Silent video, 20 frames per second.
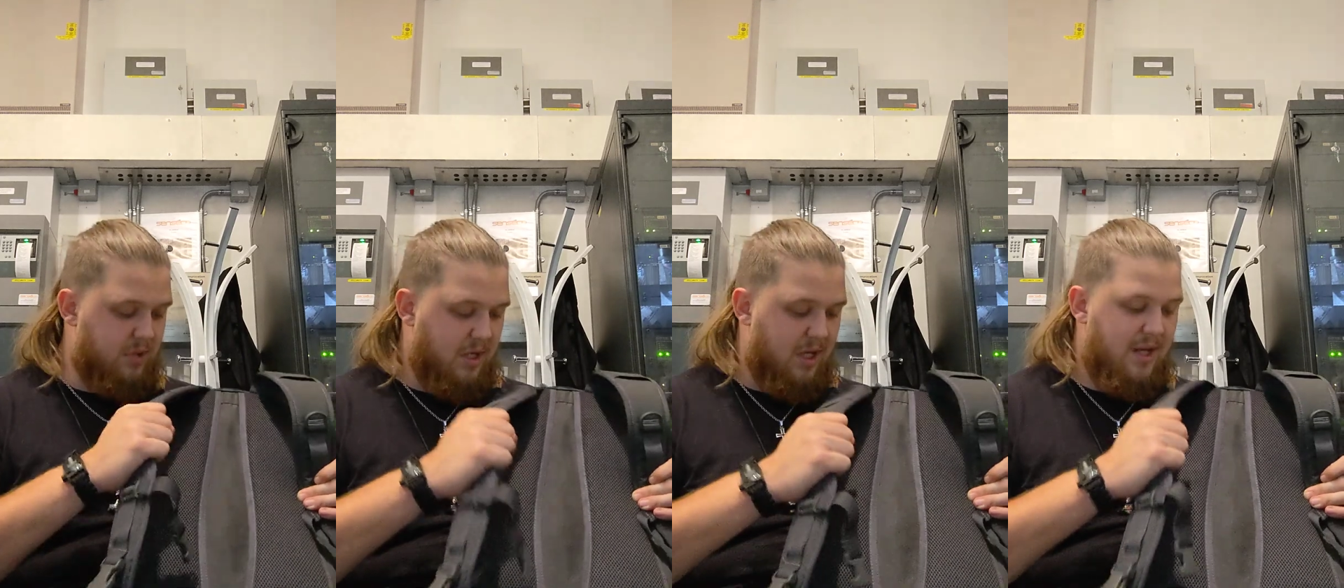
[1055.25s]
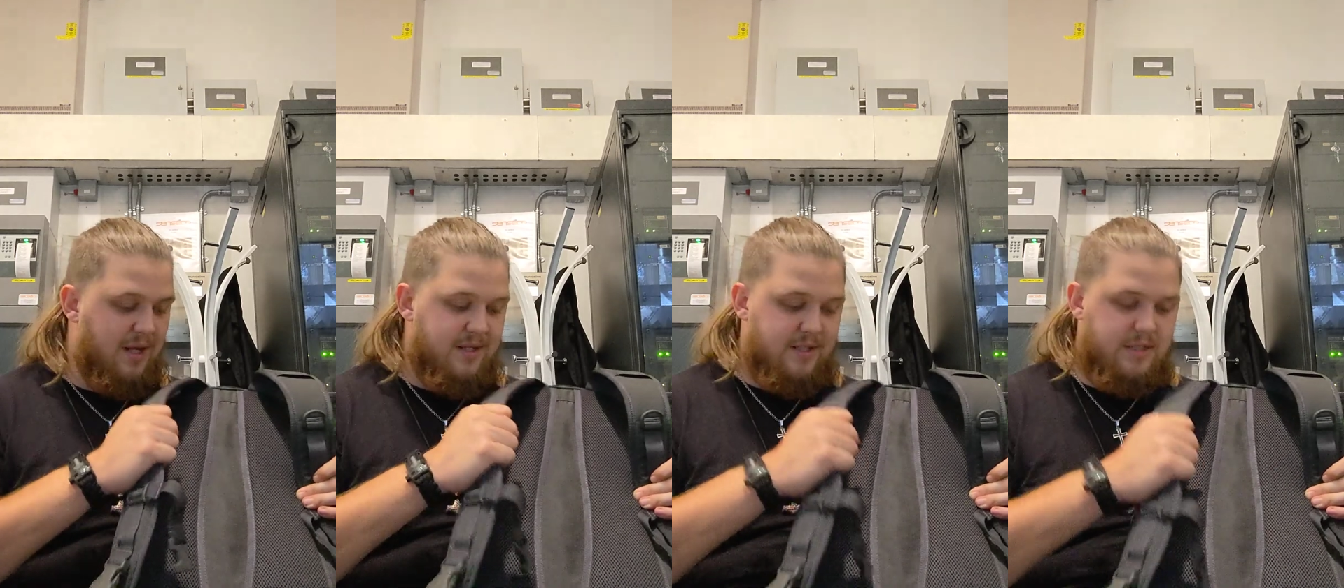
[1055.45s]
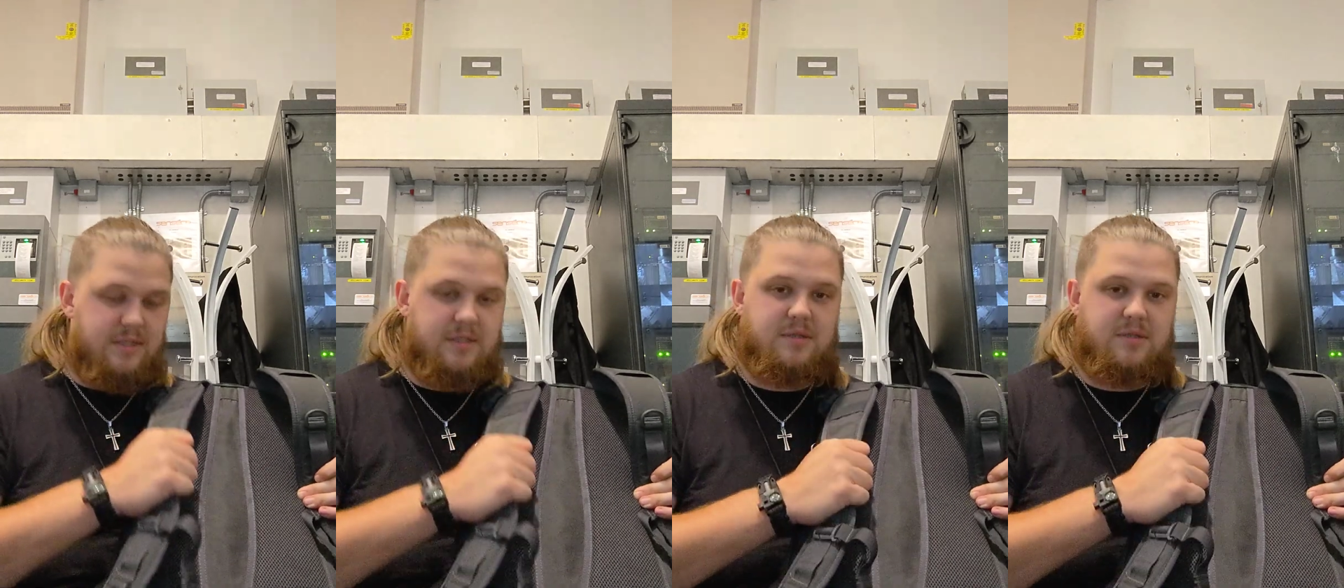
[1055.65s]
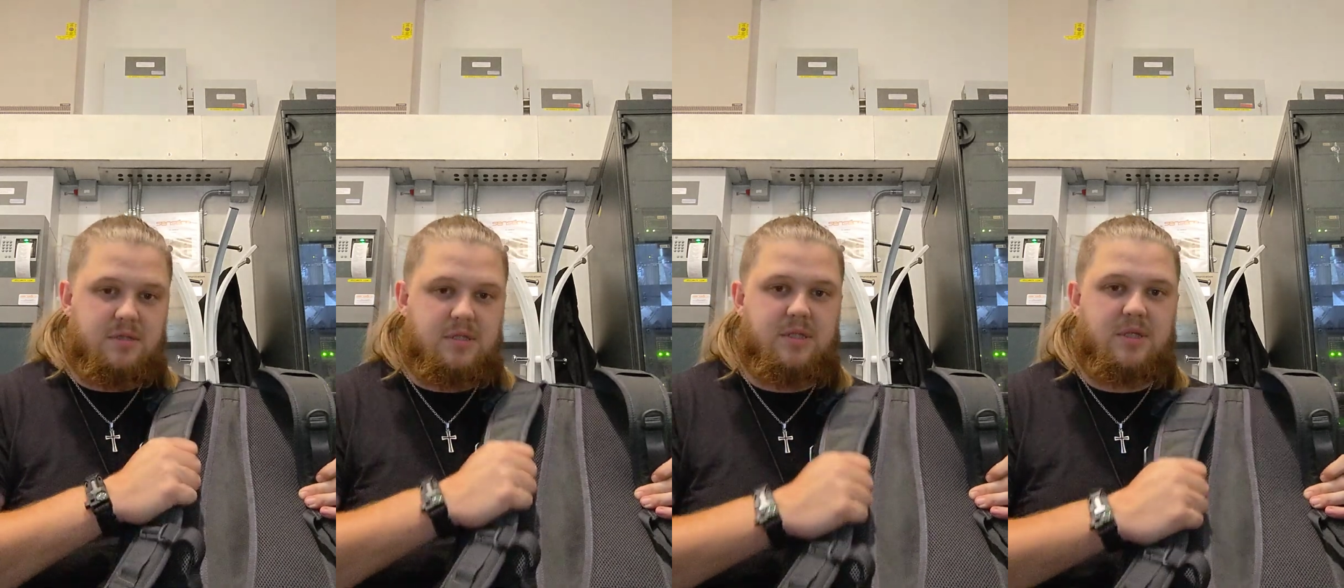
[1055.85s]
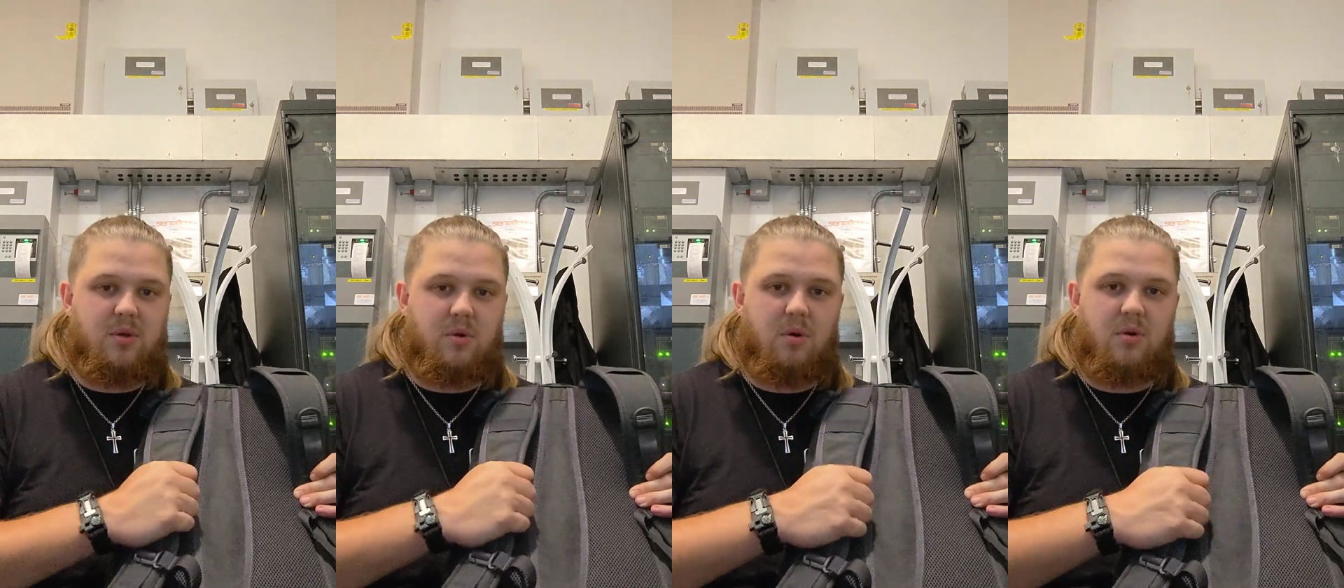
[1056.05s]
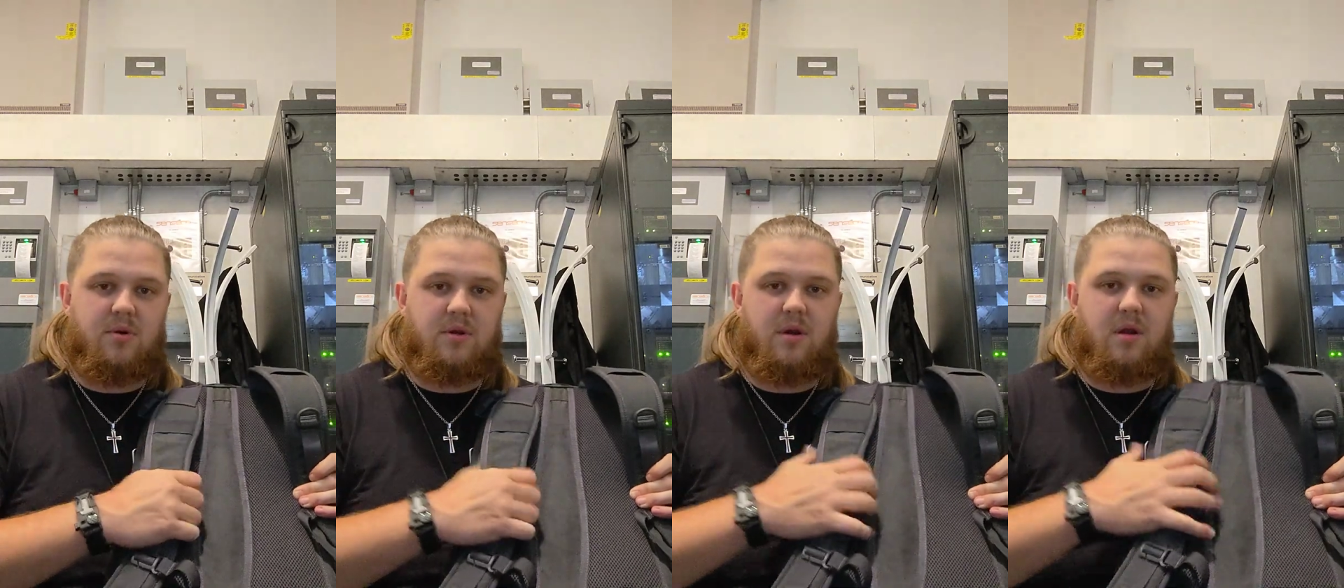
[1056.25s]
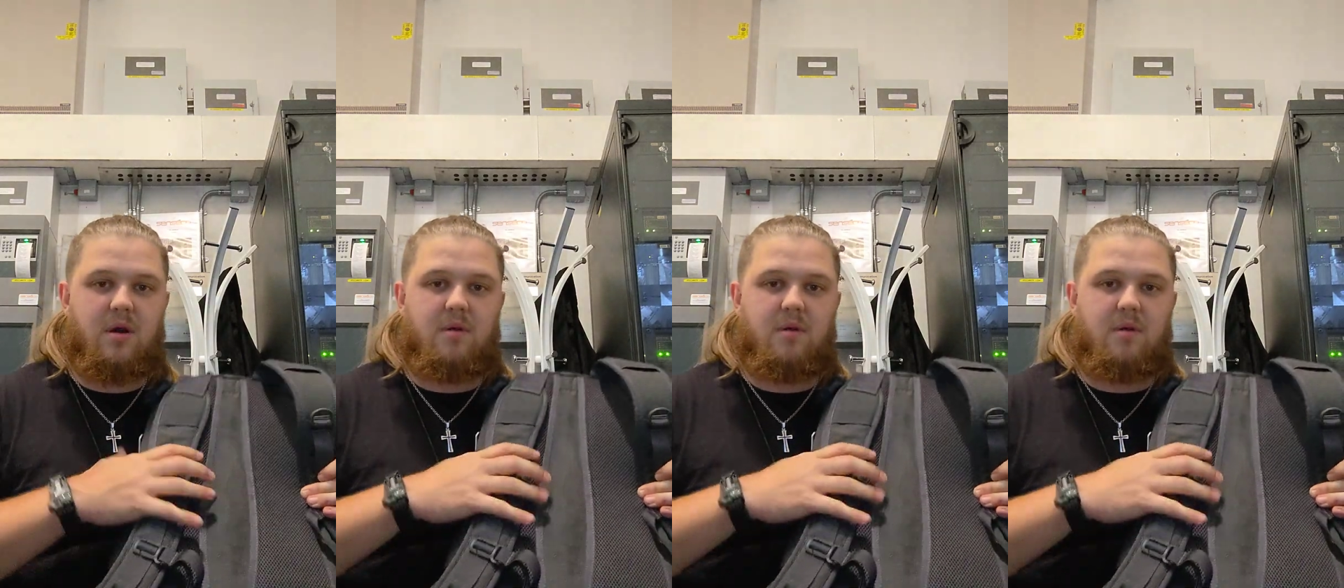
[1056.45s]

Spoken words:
and it's still holding